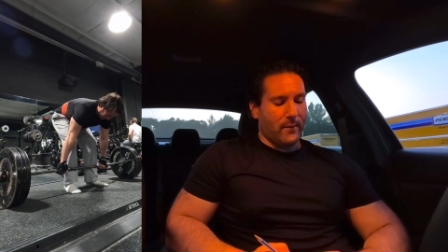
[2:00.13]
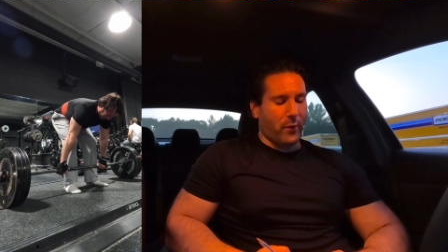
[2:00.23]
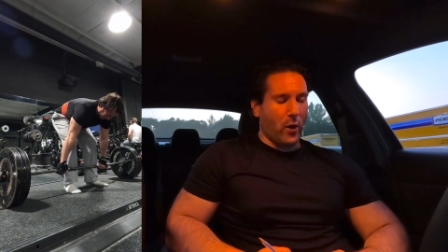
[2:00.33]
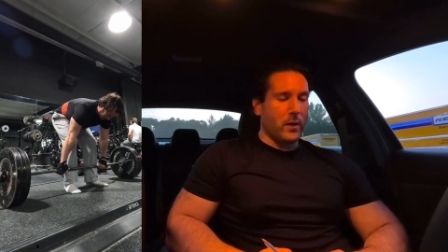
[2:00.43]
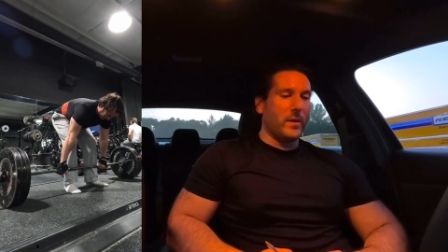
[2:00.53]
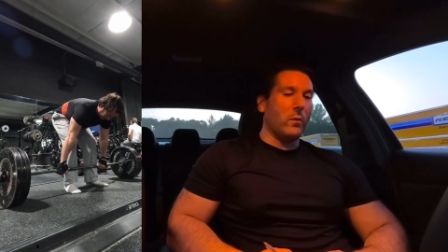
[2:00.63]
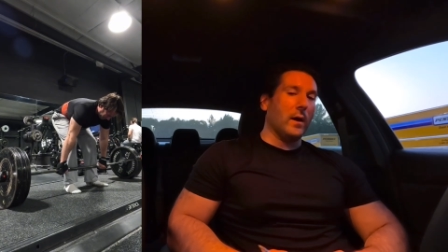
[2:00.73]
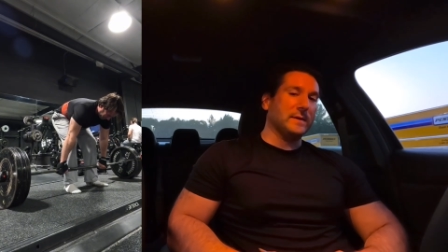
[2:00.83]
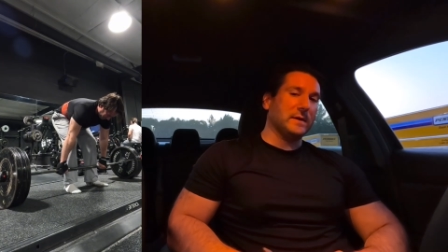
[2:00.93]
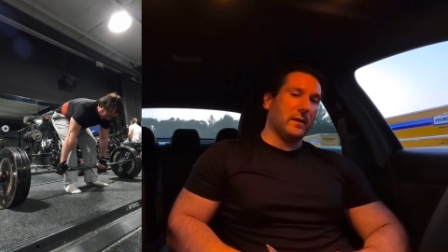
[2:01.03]
part of me
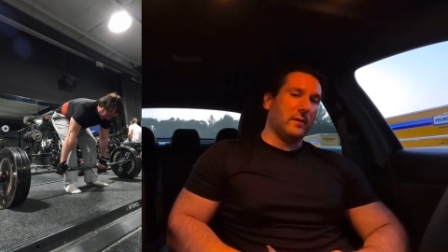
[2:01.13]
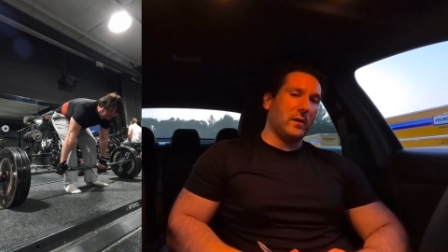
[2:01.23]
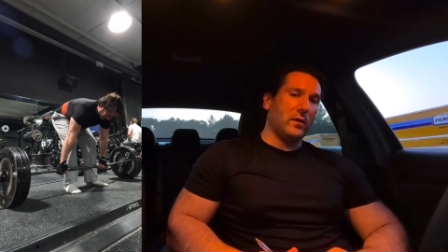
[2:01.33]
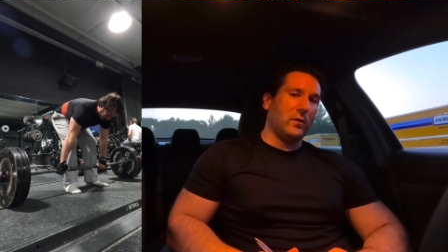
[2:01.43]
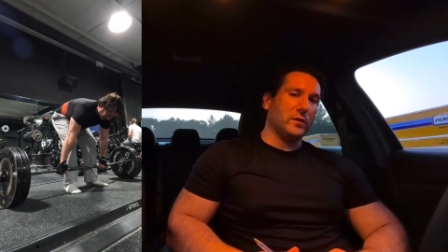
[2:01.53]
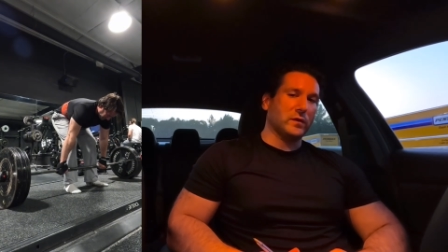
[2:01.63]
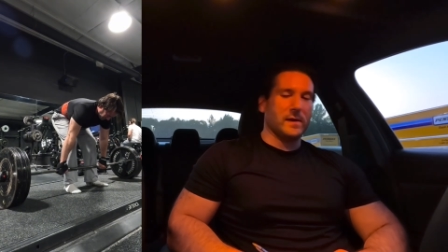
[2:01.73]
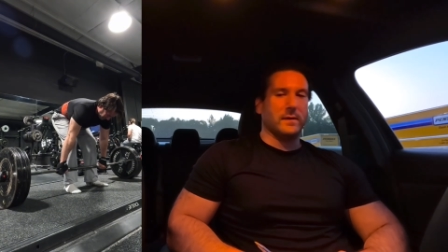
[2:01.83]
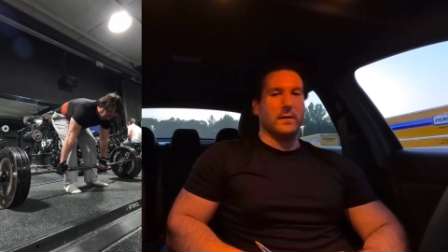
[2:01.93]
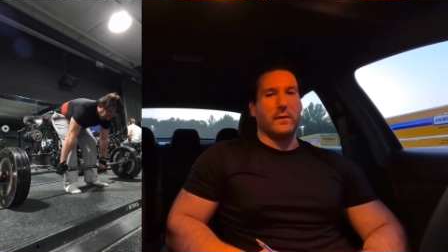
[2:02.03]
wants to continue
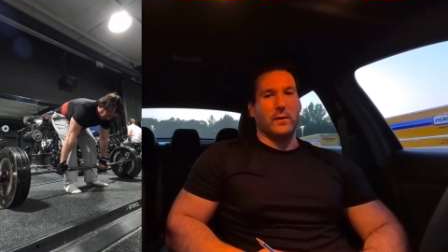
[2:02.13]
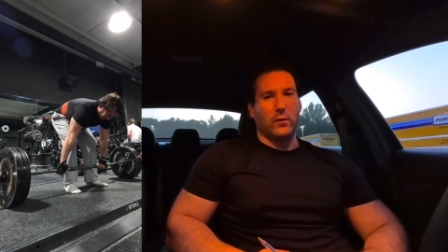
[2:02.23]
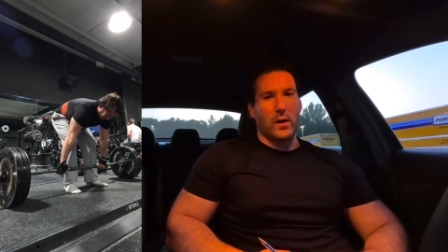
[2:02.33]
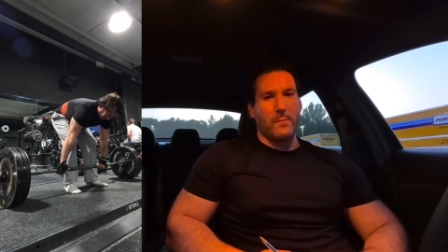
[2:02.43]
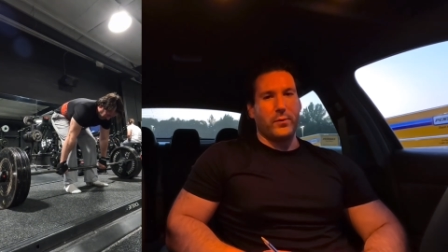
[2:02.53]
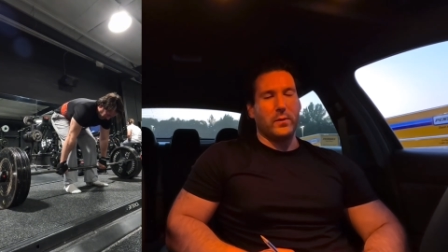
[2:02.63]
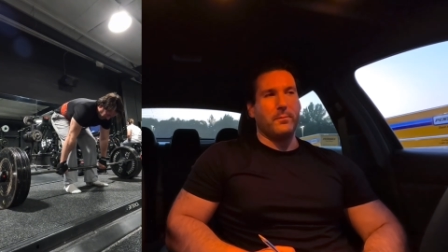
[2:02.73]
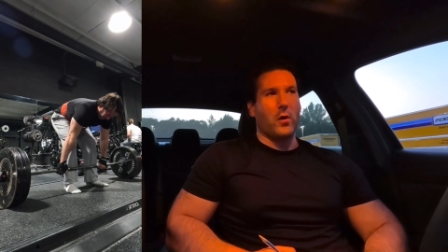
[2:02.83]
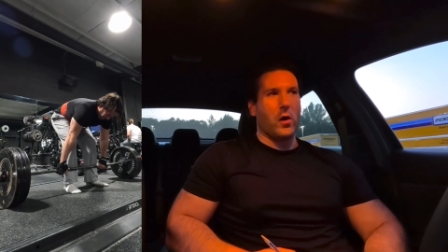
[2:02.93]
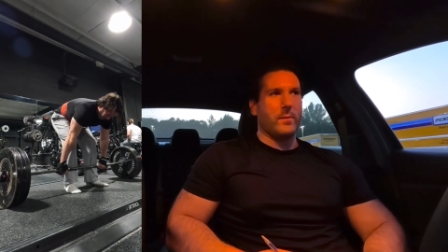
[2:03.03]
strengthening the grip.
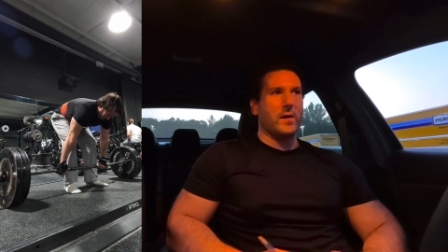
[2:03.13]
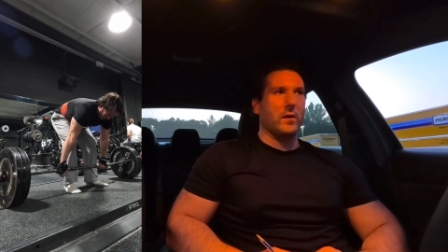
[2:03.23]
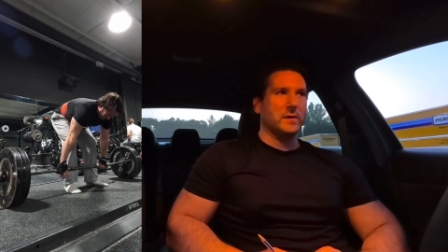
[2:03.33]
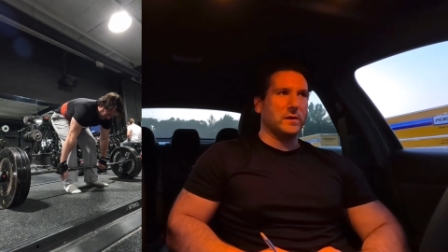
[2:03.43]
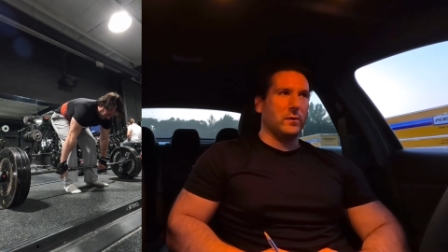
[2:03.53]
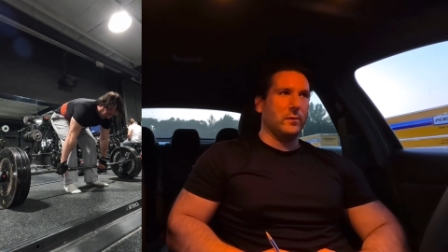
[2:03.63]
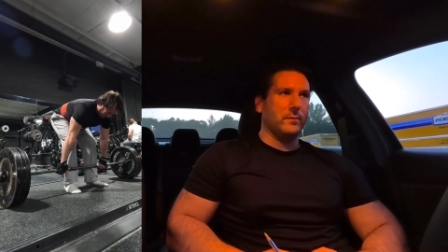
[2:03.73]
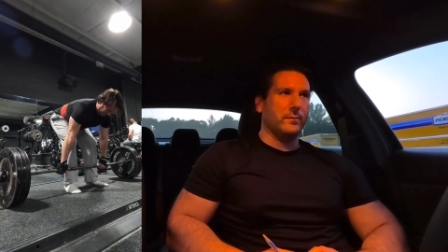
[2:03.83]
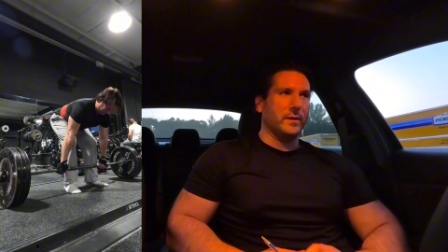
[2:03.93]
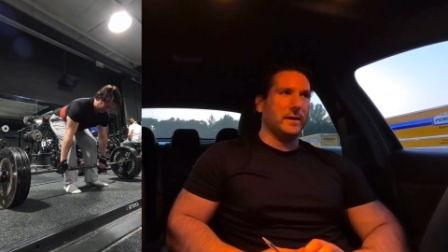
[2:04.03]
Part of me also
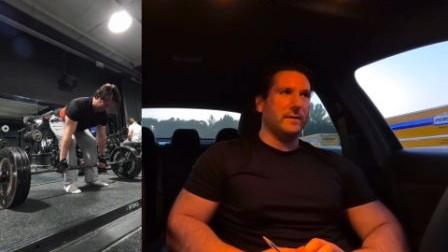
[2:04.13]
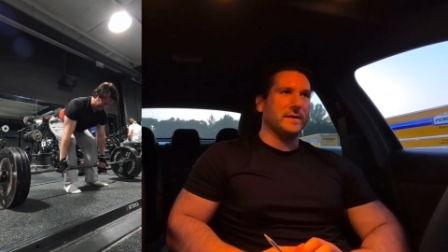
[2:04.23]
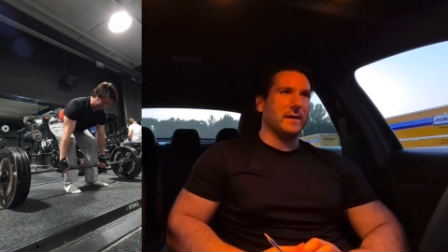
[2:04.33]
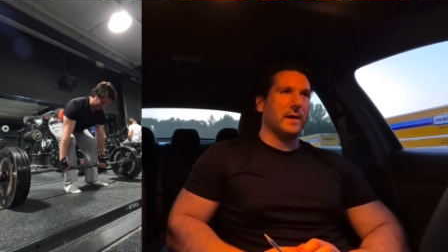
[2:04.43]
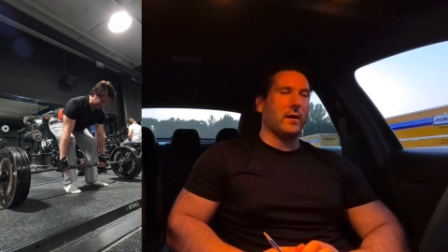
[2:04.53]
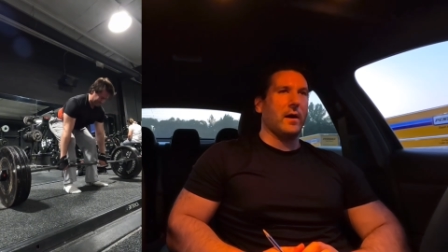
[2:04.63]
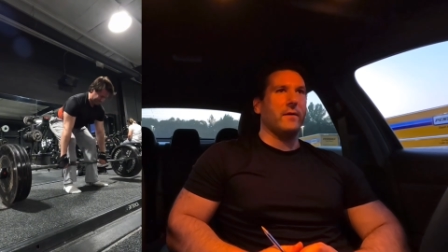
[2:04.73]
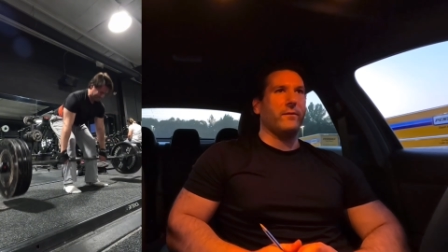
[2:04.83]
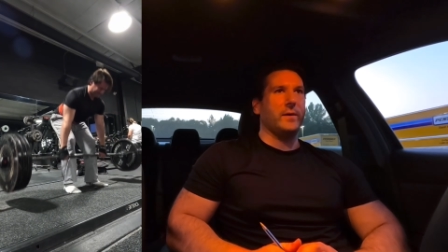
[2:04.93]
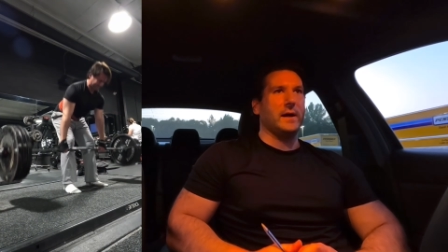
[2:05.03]
believes that, like, all right,
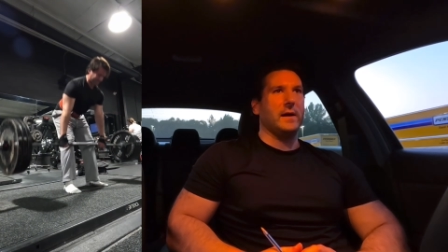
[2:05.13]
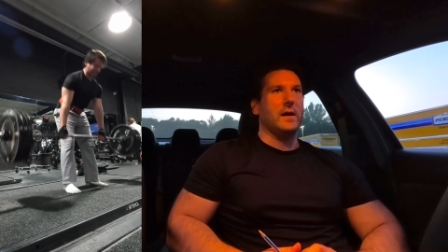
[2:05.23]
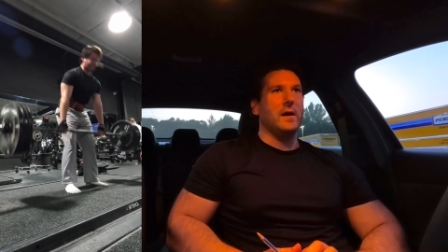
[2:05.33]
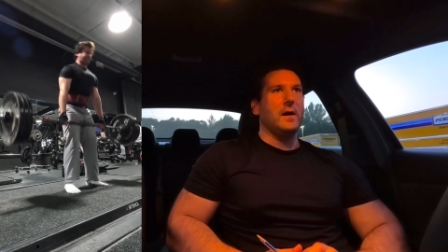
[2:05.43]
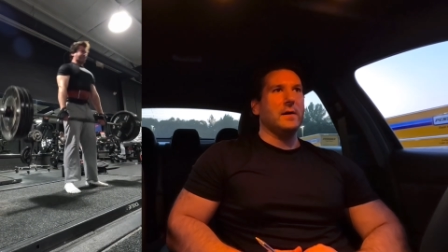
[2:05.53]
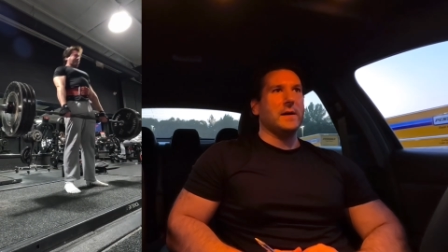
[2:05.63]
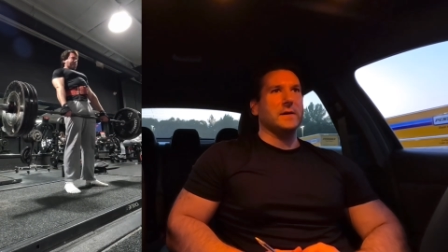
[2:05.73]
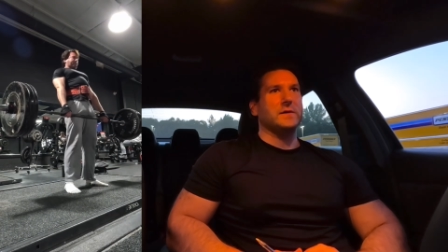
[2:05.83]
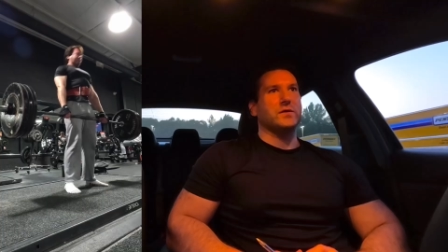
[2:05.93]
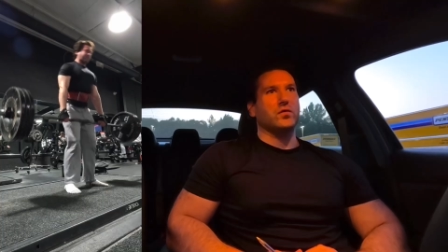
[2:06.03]
if we can
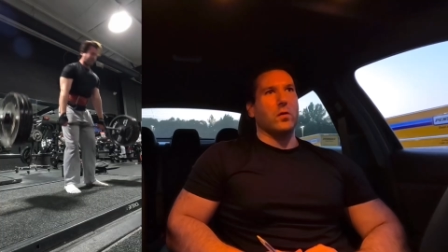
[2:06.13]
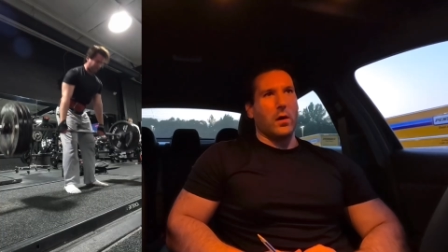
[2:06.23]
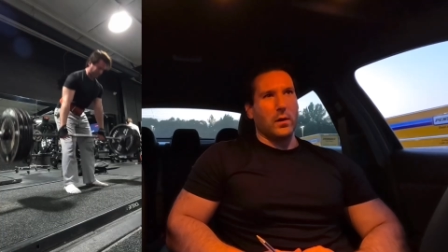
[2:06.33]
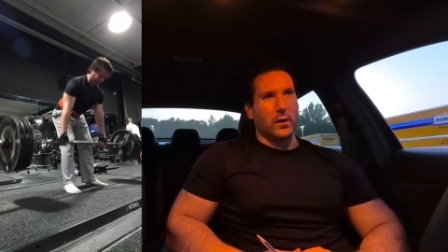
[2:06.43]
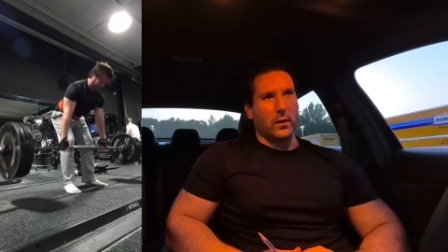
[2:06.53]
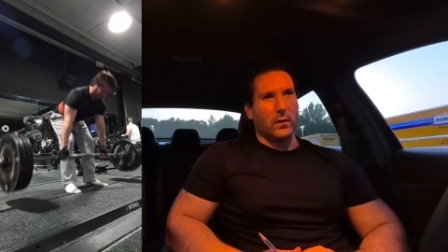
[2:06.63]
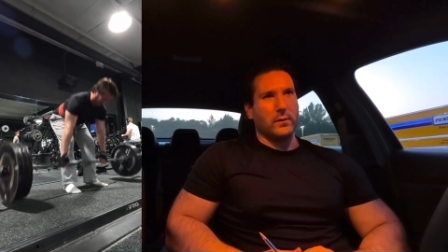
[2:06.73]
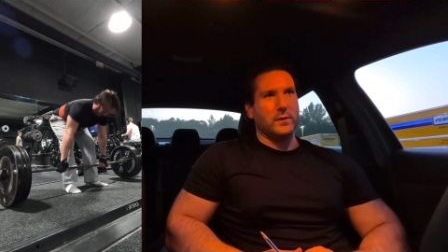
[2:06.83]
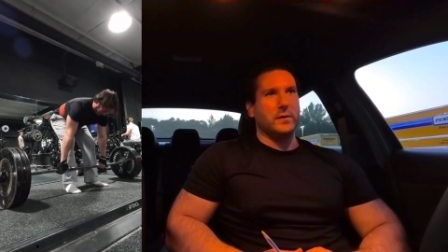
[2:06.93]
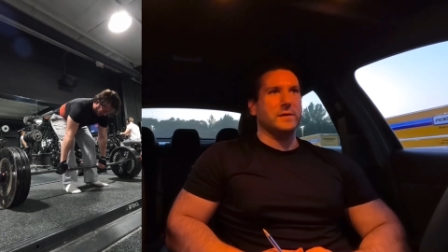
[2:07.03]
get stronger
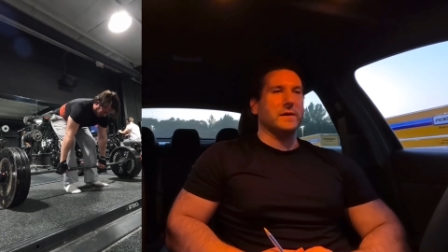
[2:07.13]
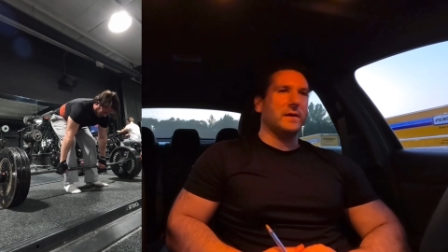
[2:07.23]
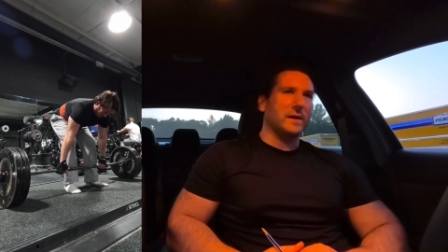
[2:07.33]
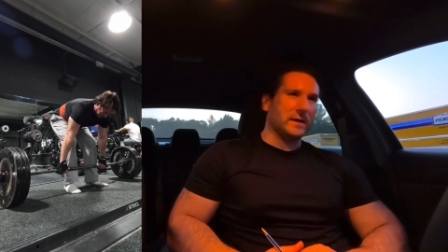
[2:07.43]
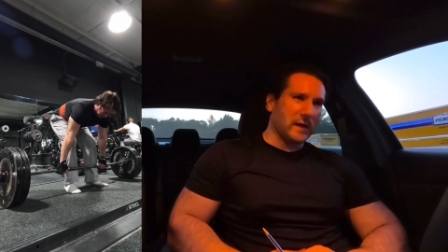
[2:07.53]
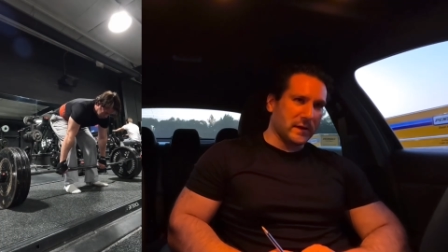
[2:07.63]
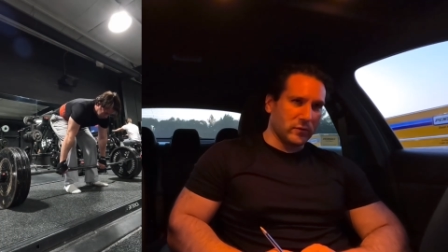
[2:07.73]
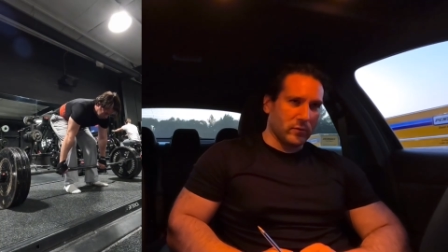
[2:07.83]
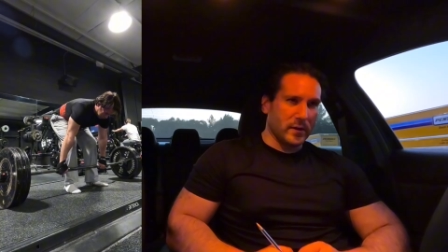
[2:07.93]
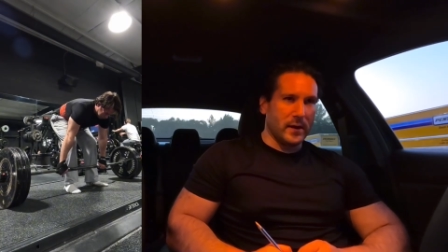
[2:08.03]
using the
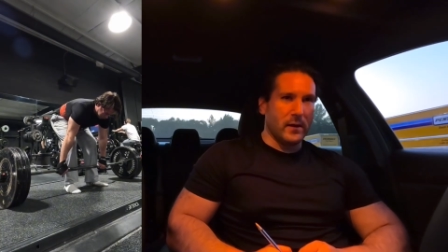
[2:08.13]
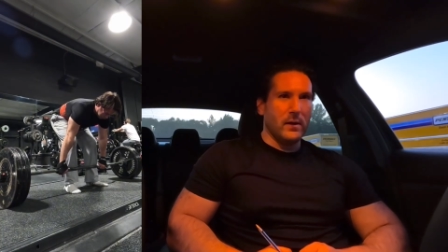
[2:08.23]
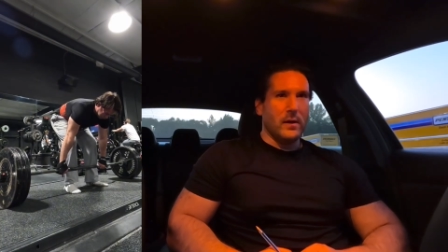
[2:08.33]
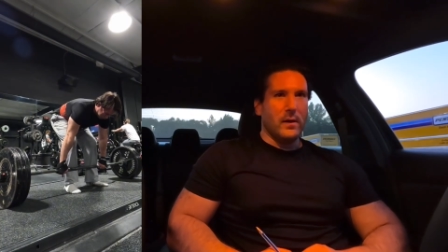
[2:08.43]
accessory,